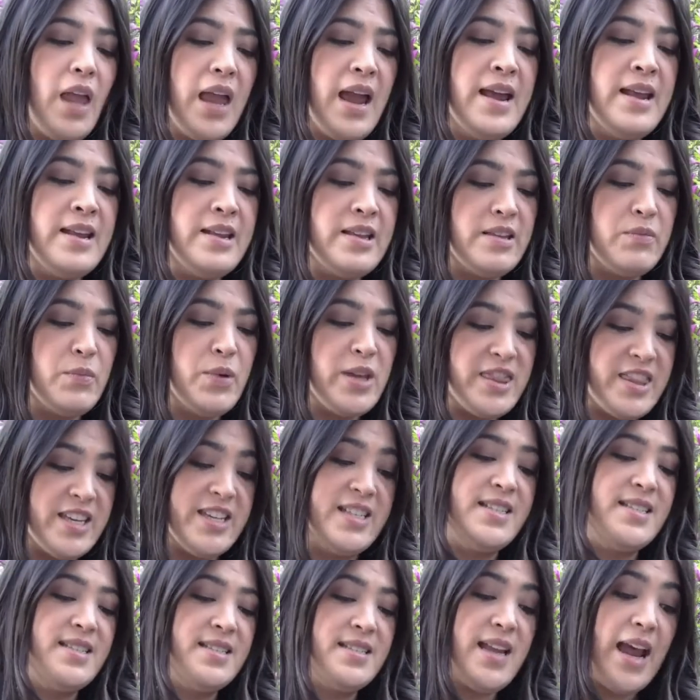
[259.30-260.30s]
And with
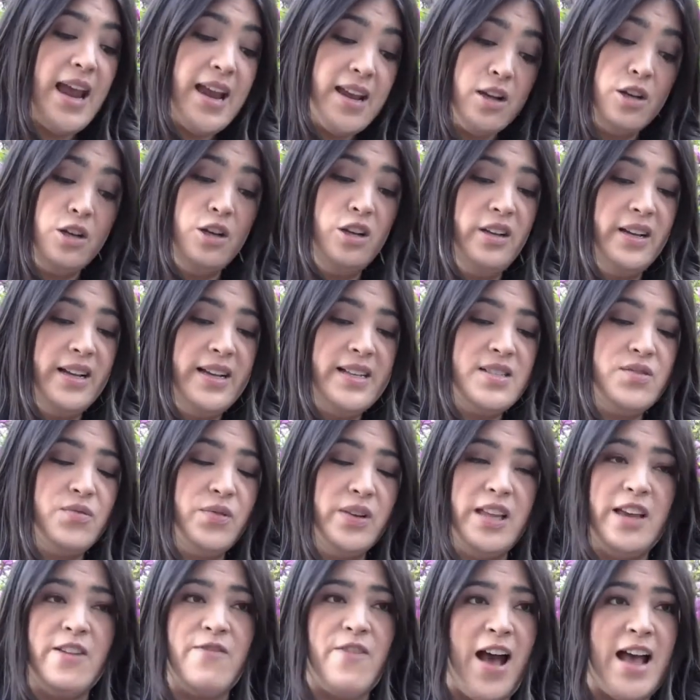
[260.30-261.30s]
this cycle, it's
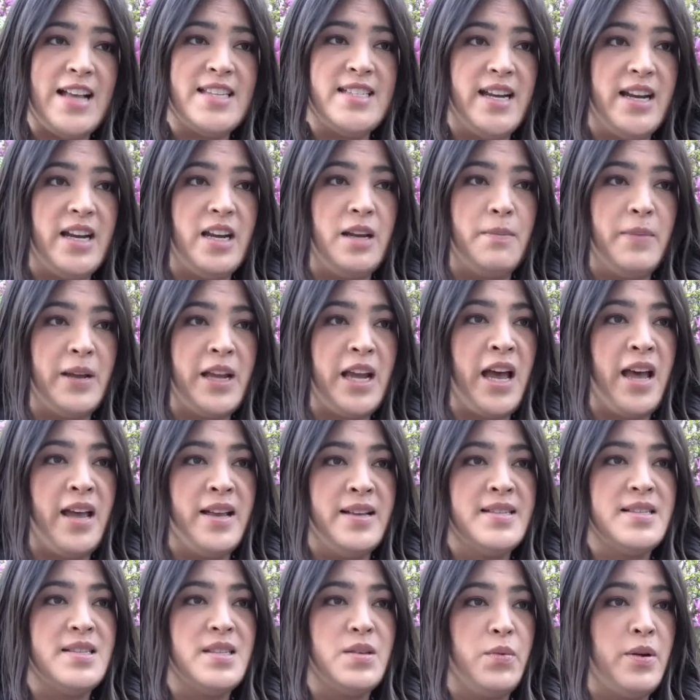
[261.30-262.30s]
really fascinating
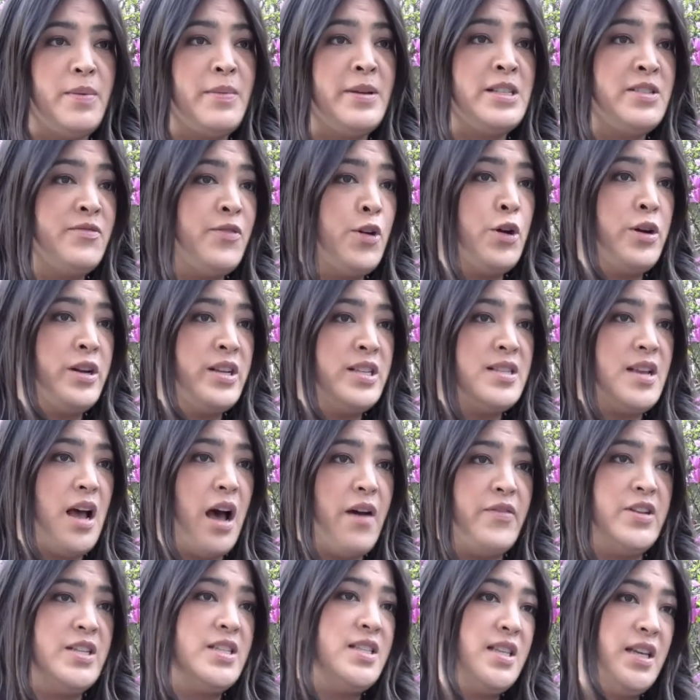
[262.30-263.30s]
because the women's vote is
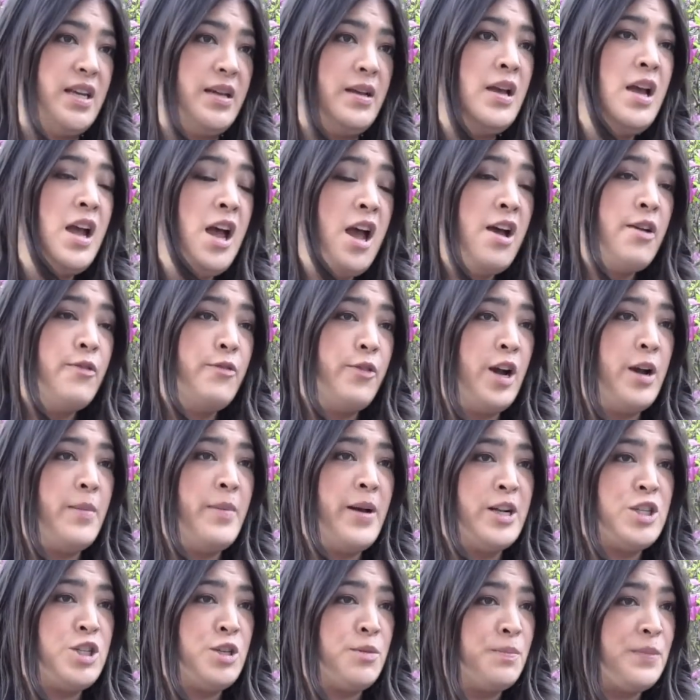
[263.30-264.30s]
obviously very
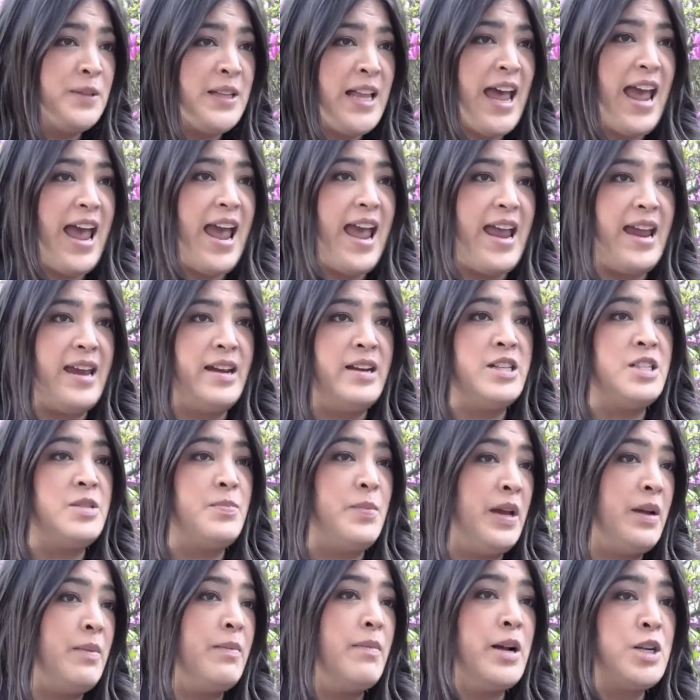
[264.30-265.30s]
much in play, and it's
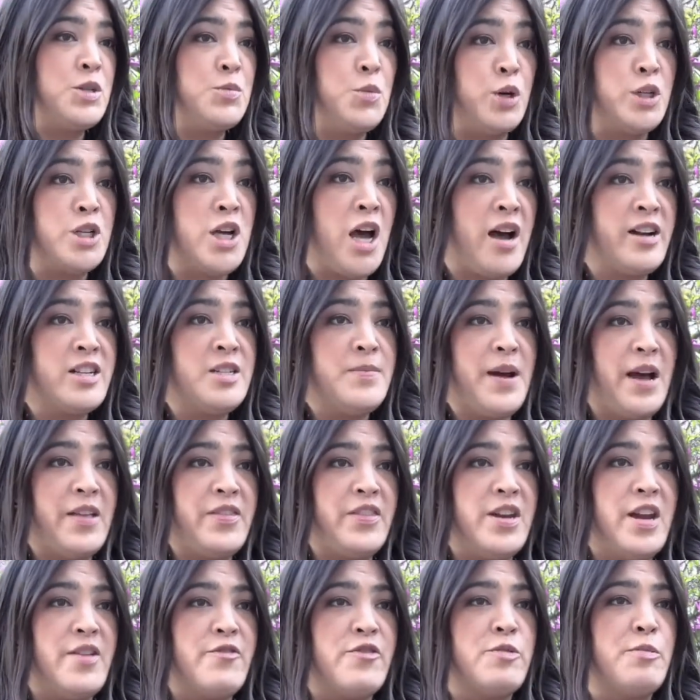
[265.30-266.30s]
being much more talked
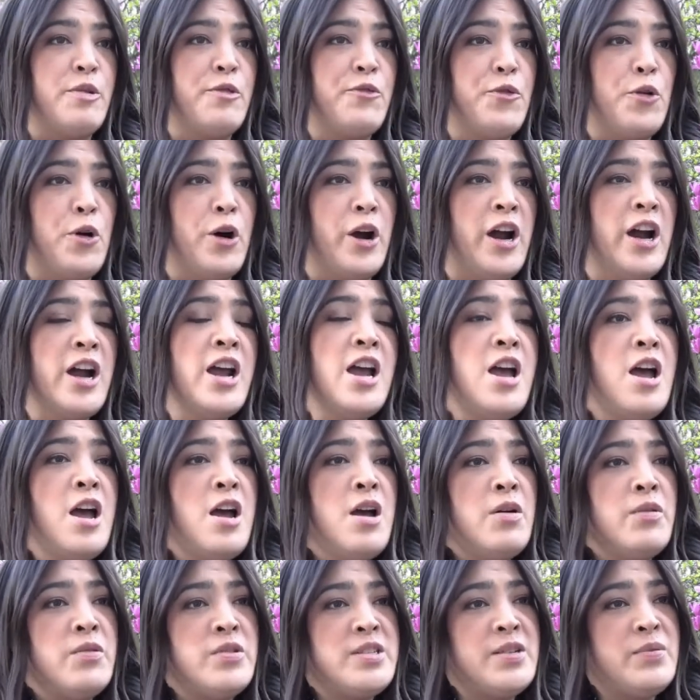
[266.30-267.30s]
about than ever before,
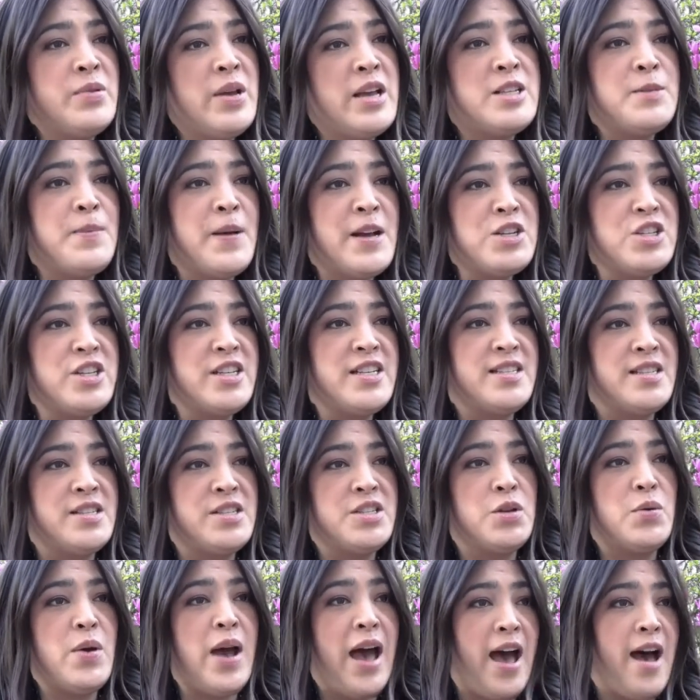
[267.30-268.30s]
especially
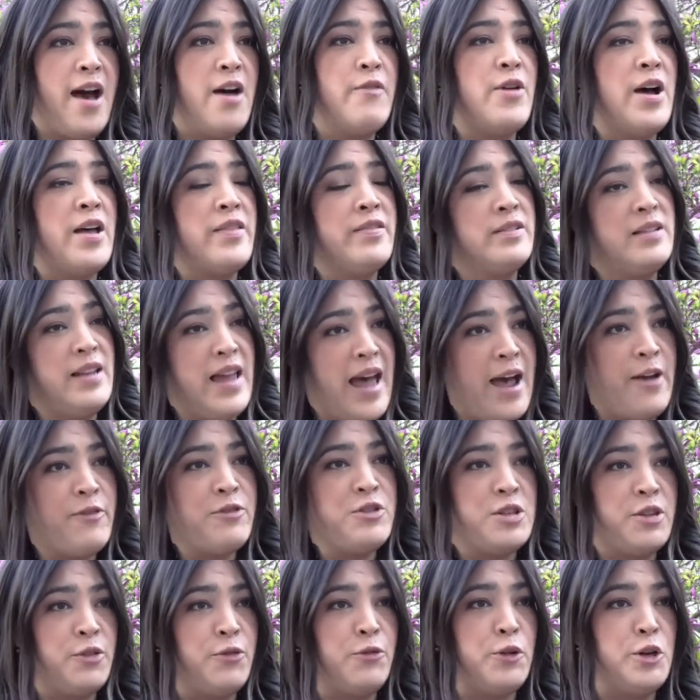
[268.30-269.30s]
since you have on the
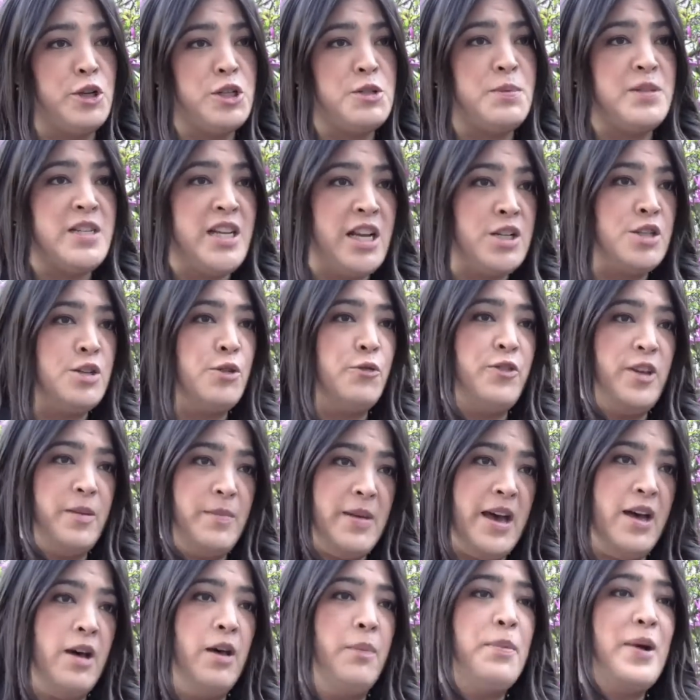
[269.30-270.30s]
left the first potential
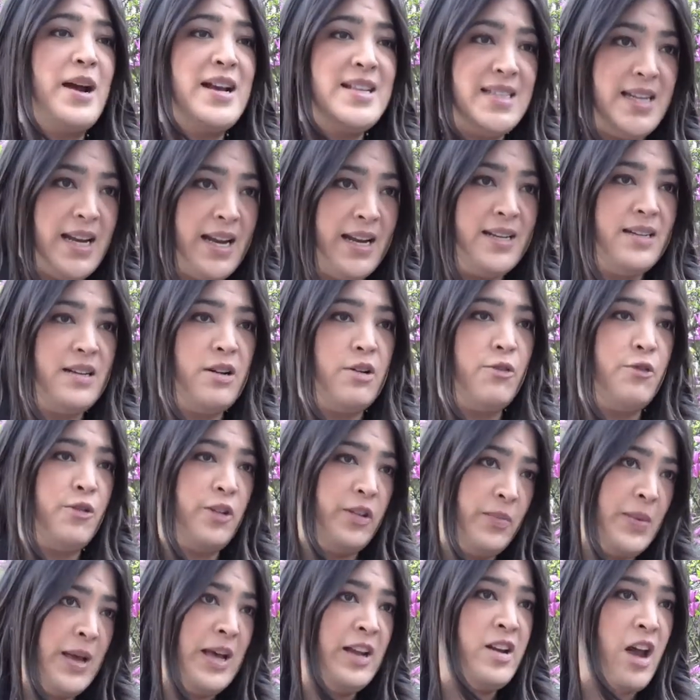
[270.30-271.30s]
female president or
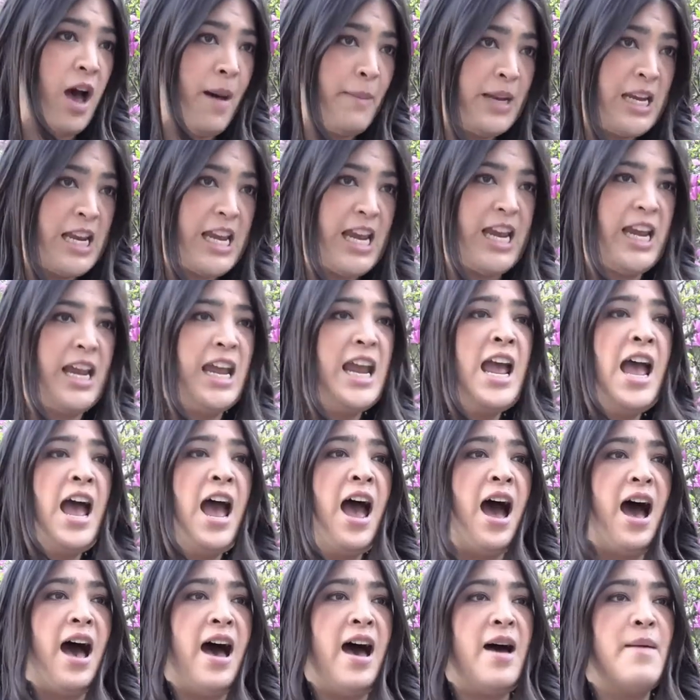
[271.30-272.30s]
female nominee,
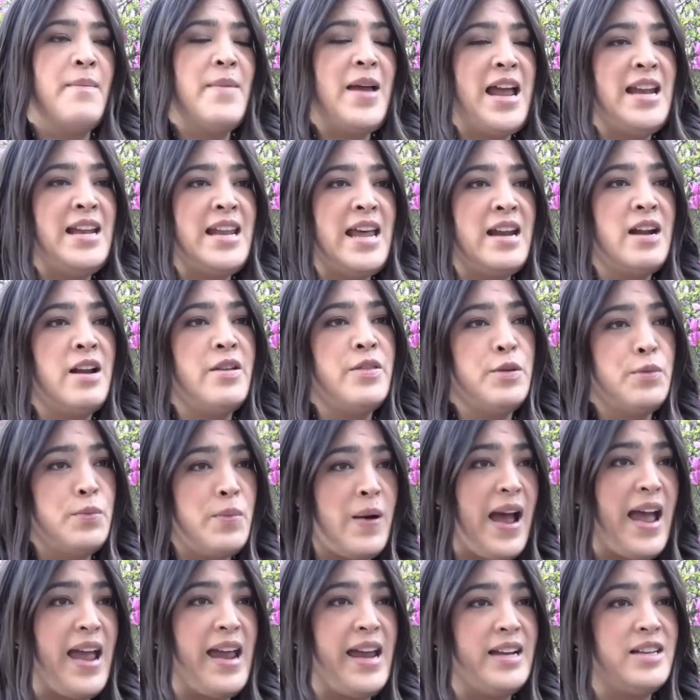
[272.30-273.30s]
and then on the
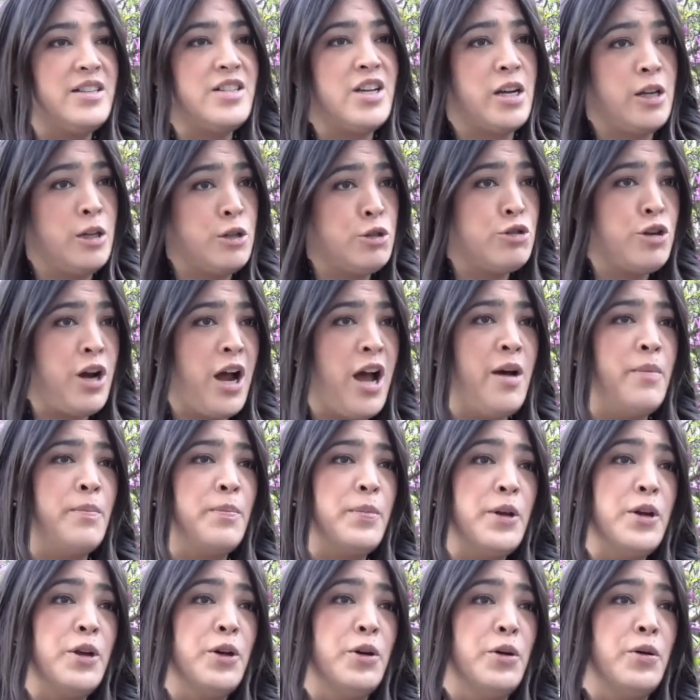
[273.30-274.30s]
right Donald Trump,
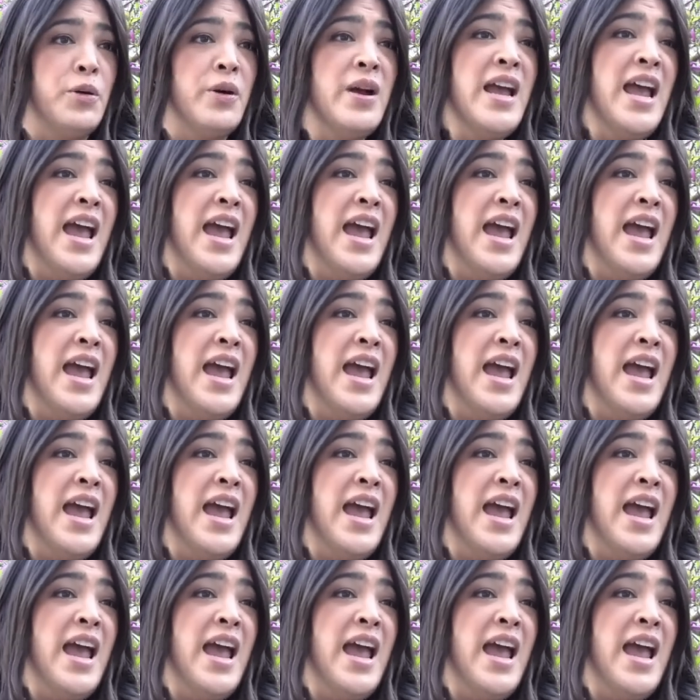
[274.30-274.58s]
who